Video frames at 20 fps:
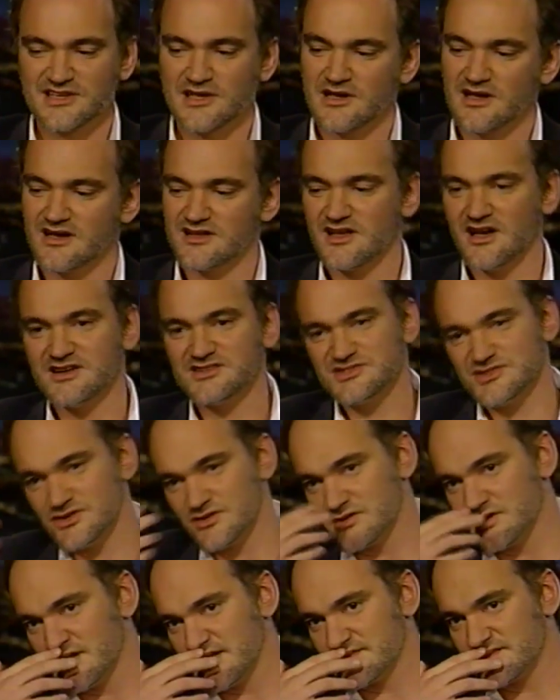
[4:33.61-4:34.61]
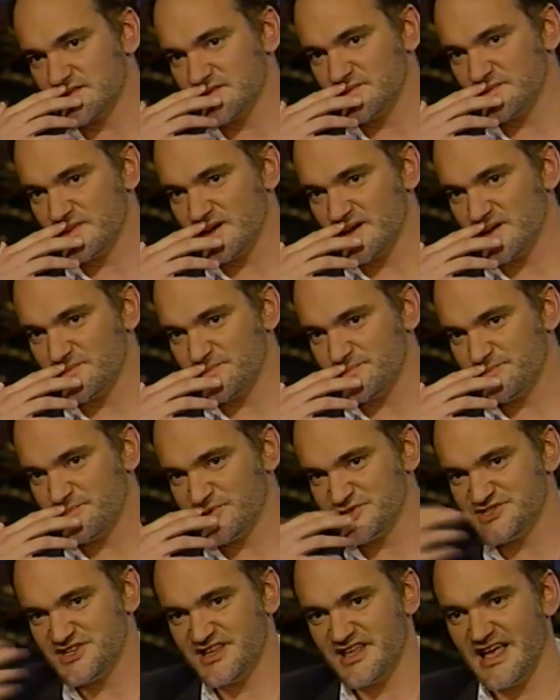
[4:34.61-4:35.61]
an usher at the
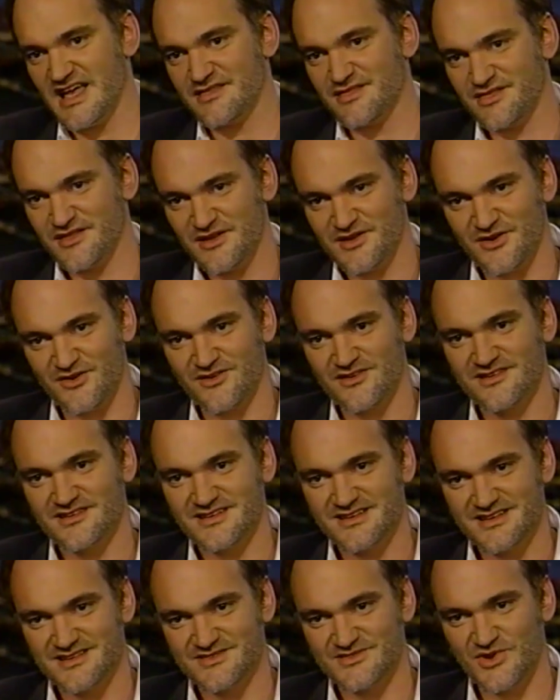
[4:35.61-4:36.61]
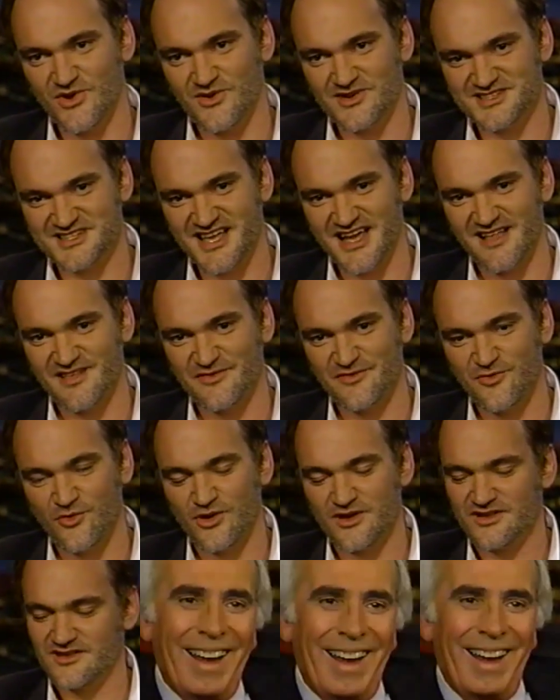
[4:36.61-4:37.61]
Pussycat Theater in Torrance,
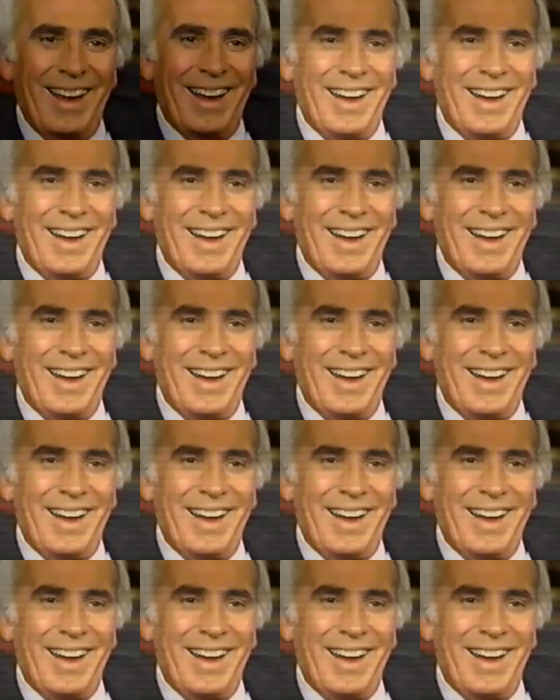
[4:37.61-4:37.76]
California.